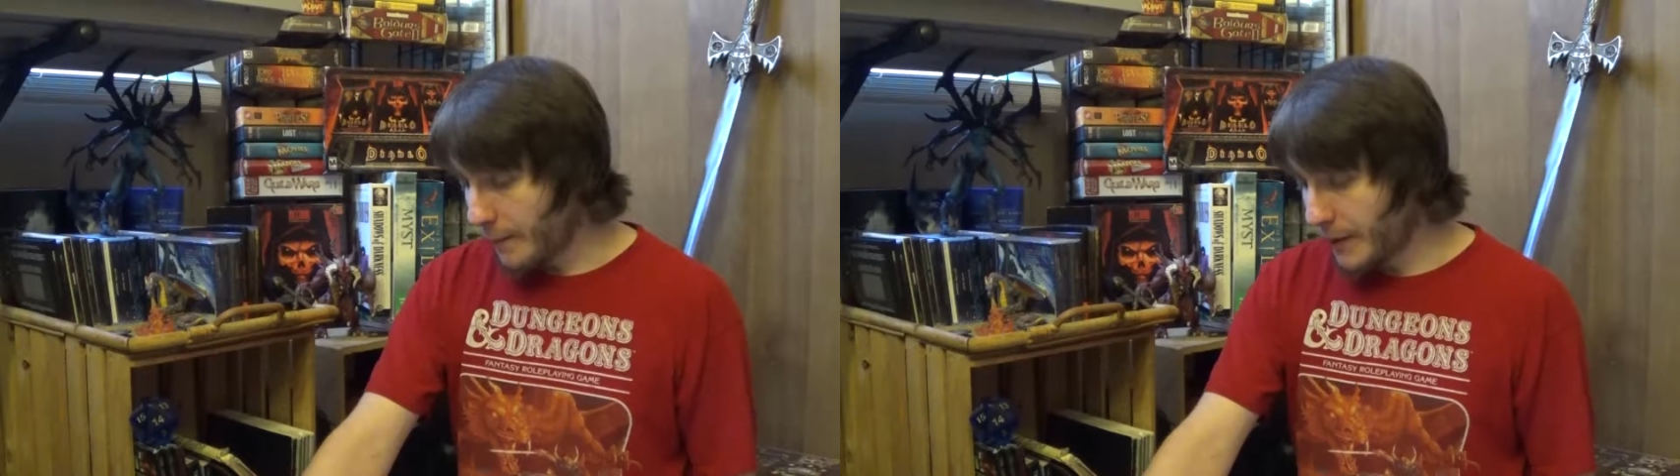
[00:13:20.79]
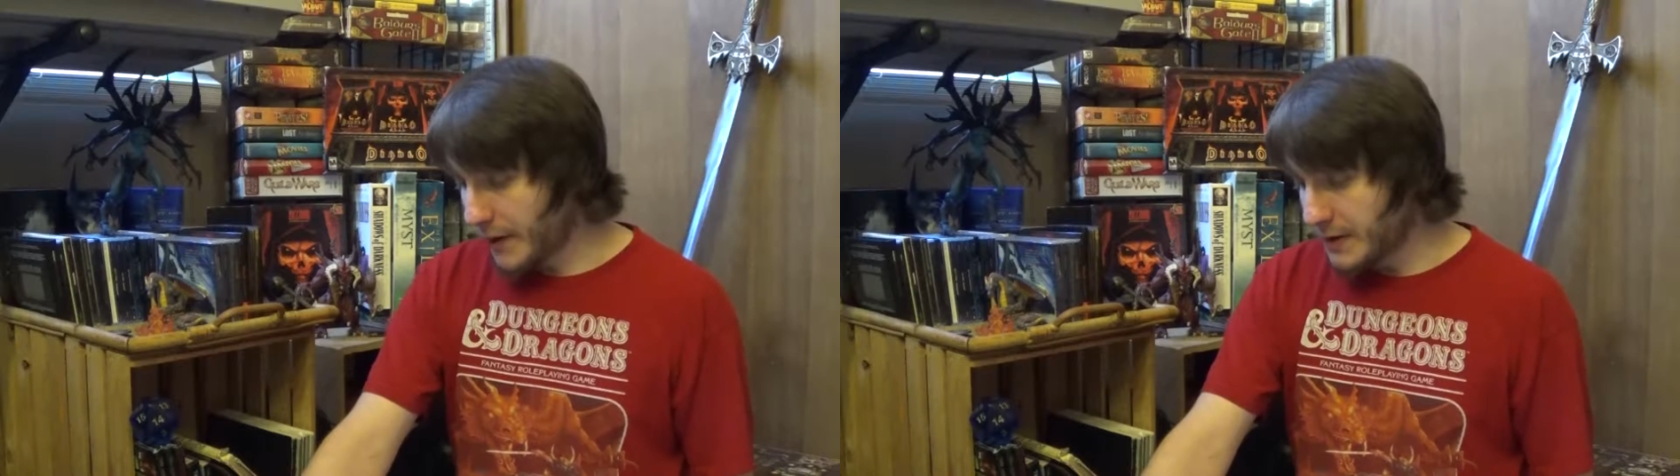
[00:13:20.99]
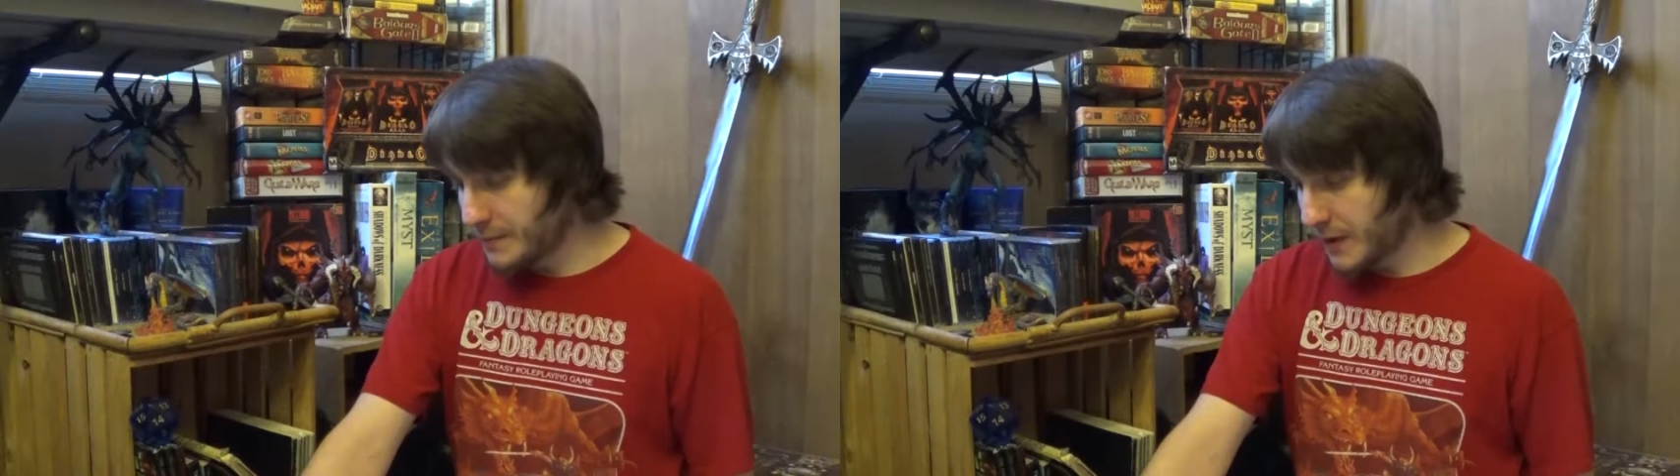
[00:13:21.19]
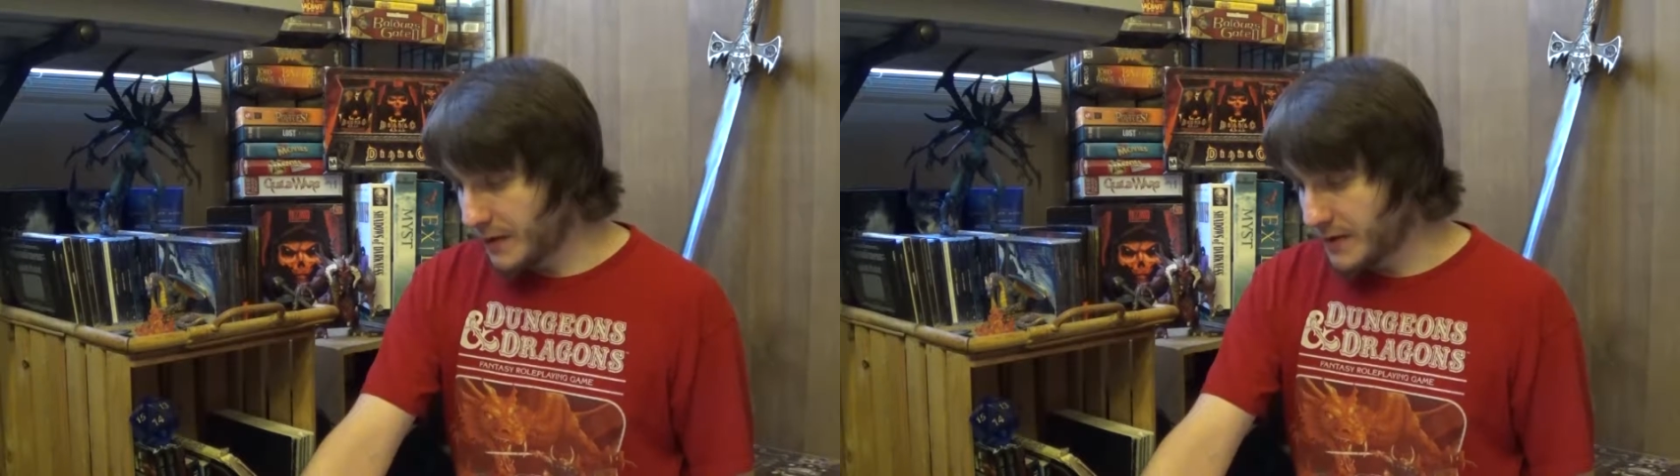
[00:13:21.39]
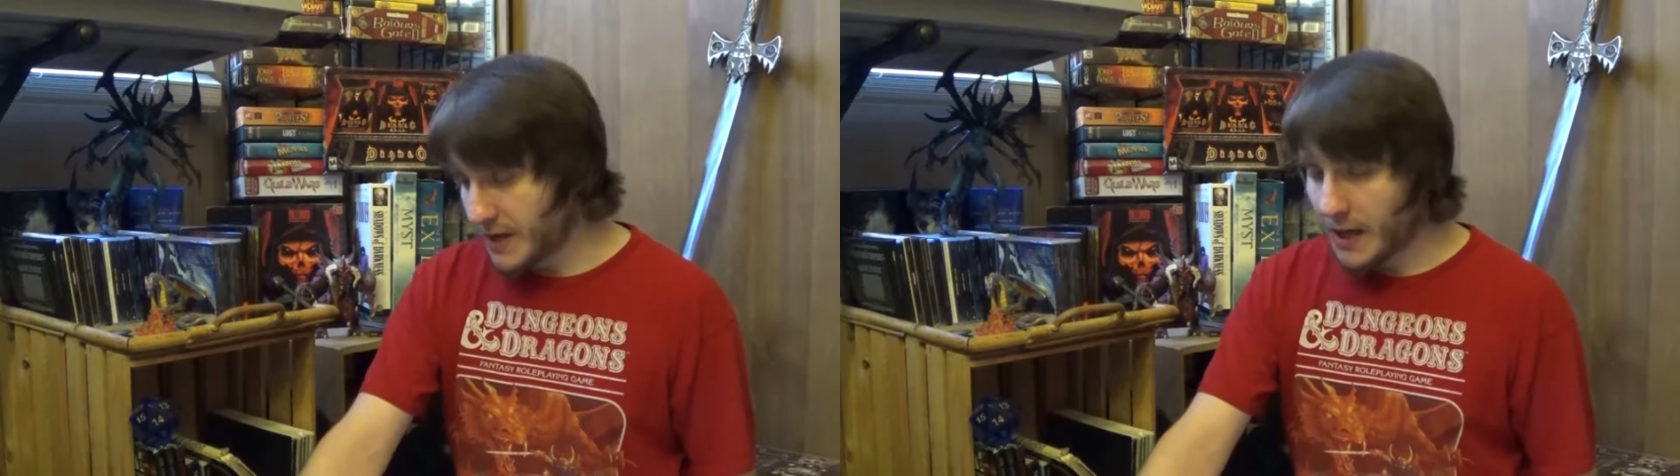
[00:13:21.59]
but
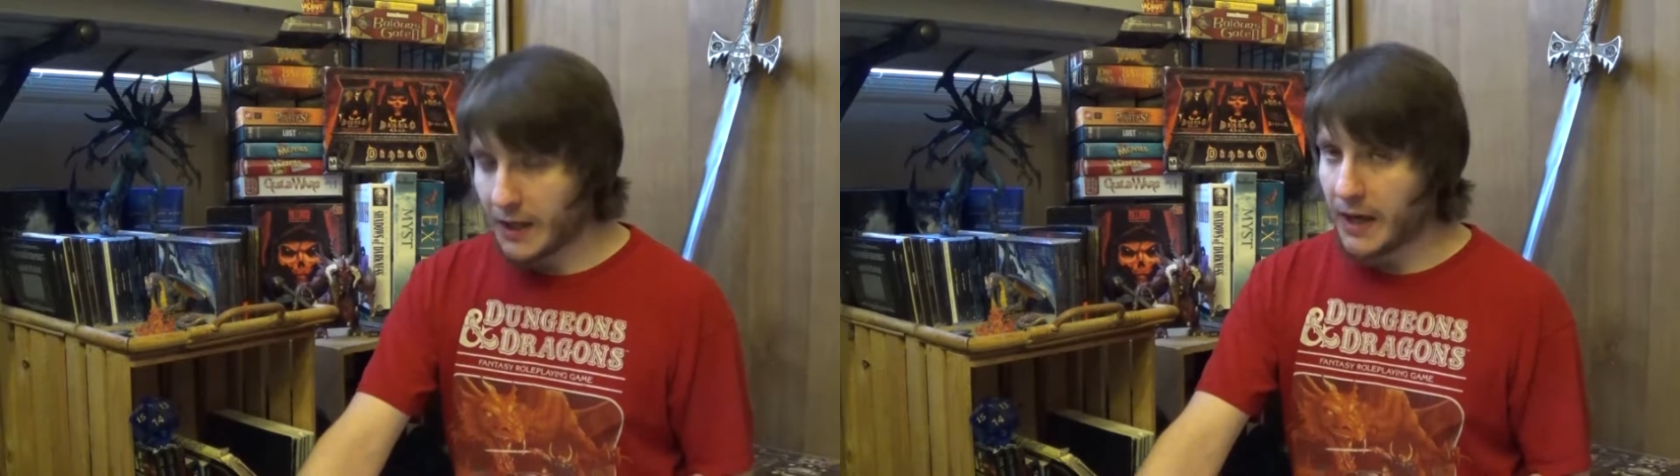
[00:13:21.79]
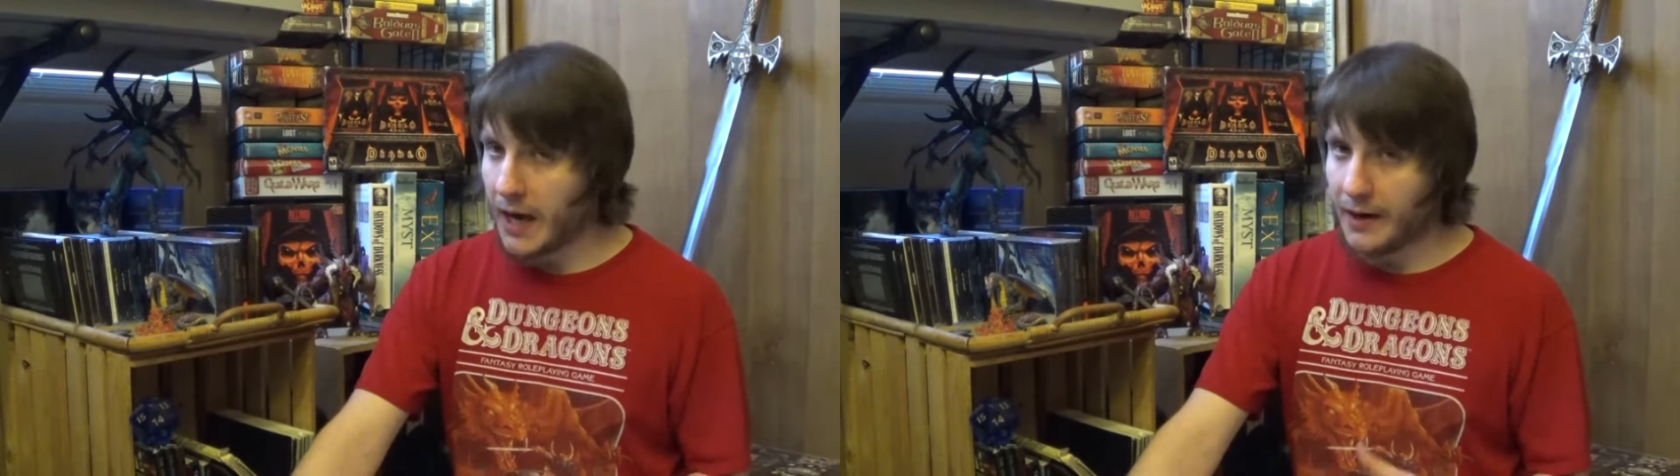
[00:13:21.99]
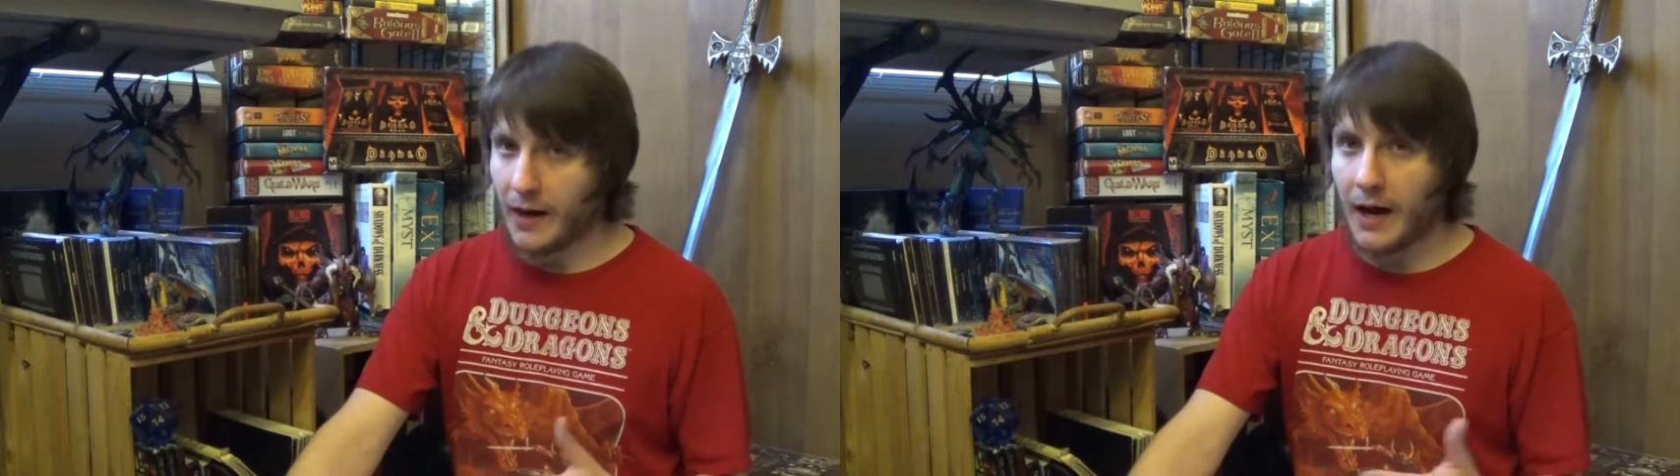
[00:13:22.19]
because Salik had a